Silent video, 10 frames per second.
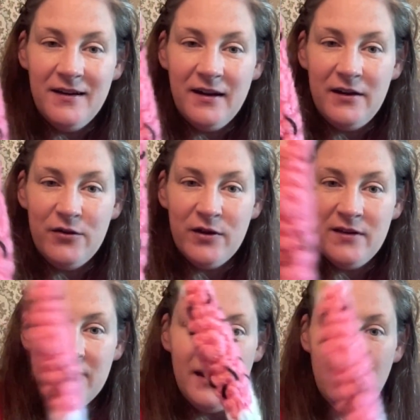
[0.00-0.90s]
And you can
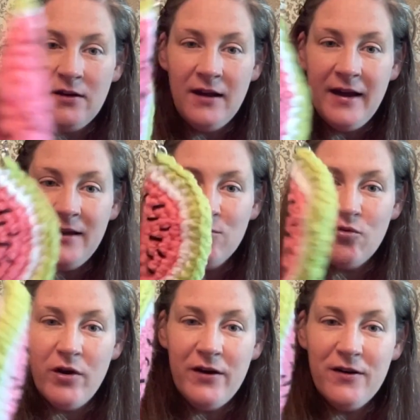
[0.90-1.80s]
tell I
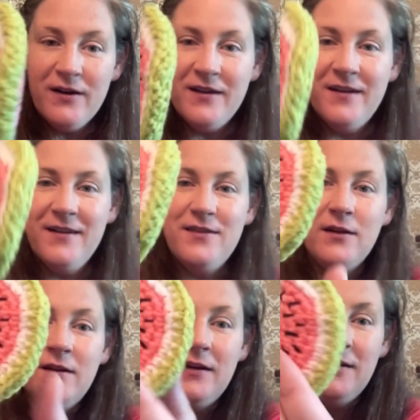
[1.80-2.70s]
embroidered the
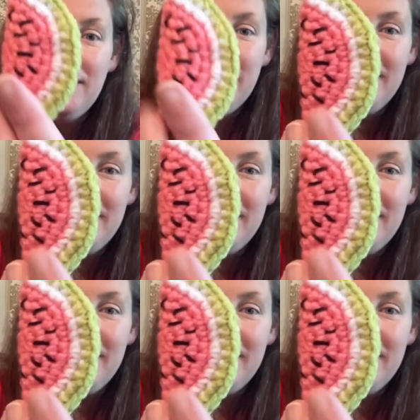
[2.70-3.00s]
little